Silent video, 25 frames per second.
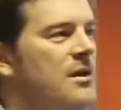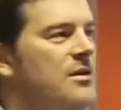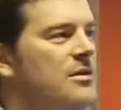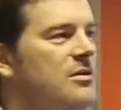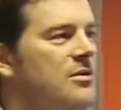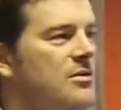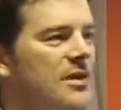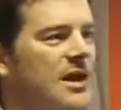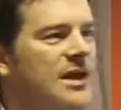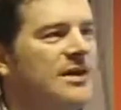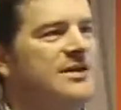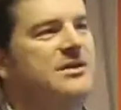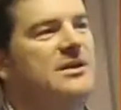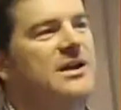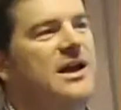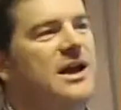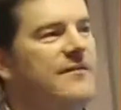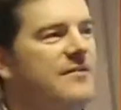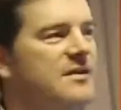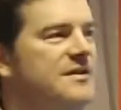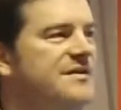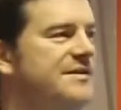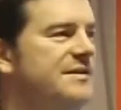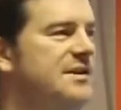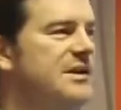You'll actually
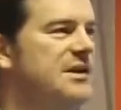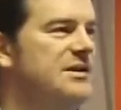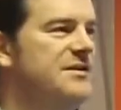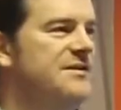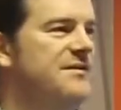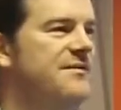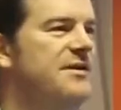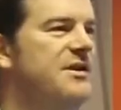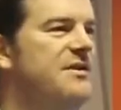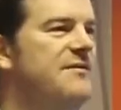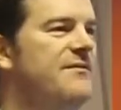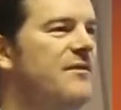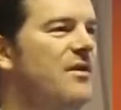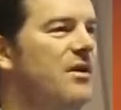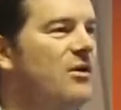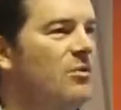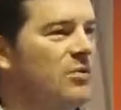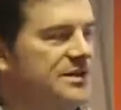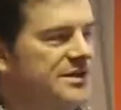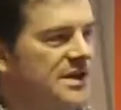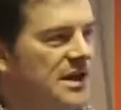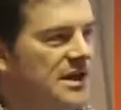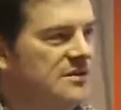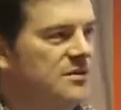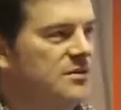have the CSV file,
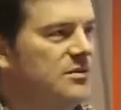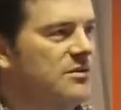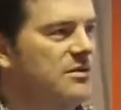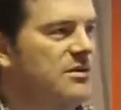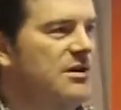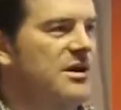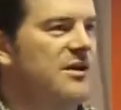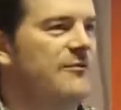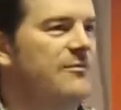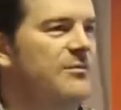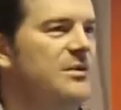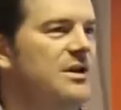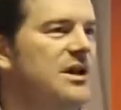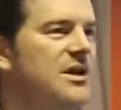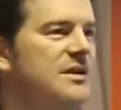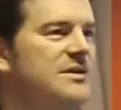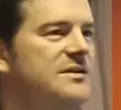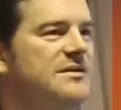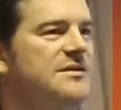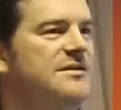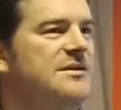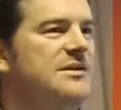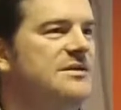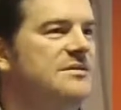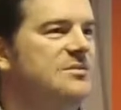which has all the government
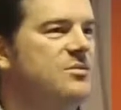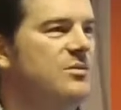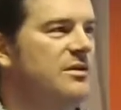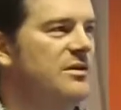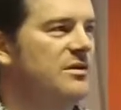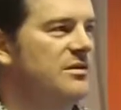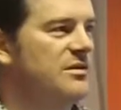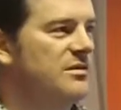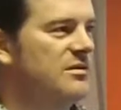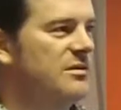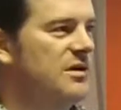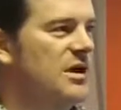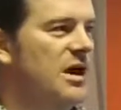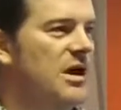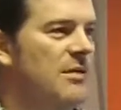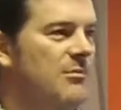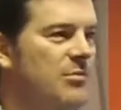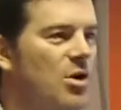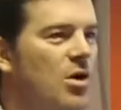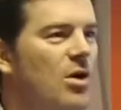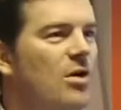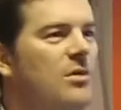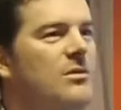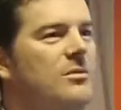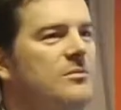entities with
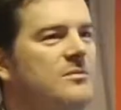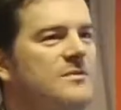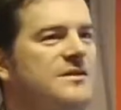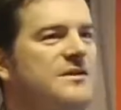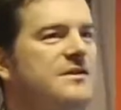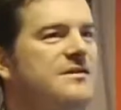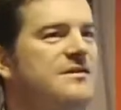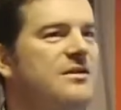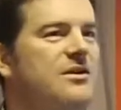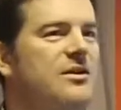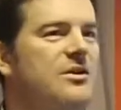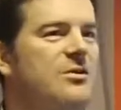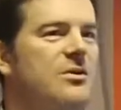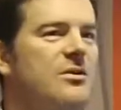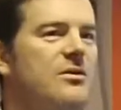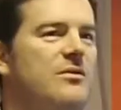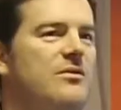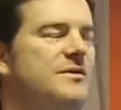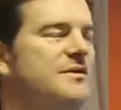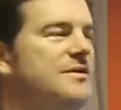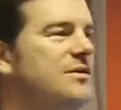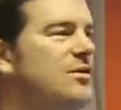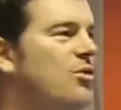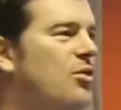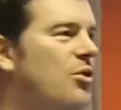columns to tell you whether
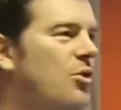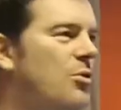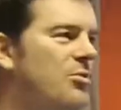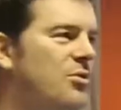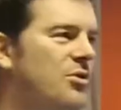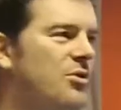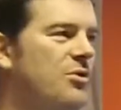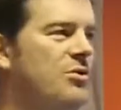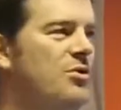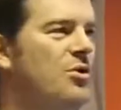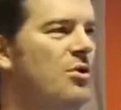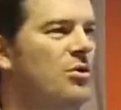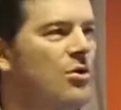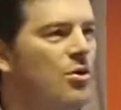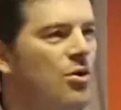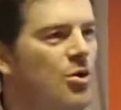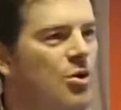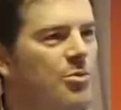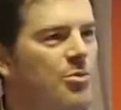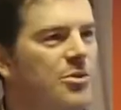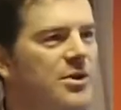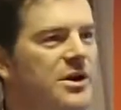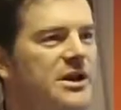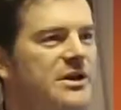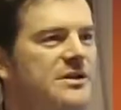it's a corporate or
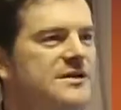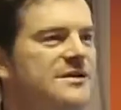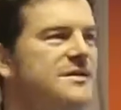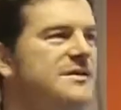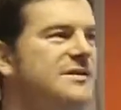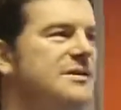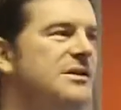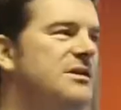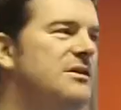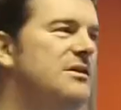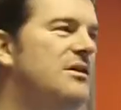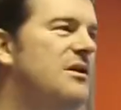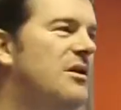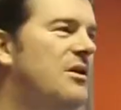non-corporate entity,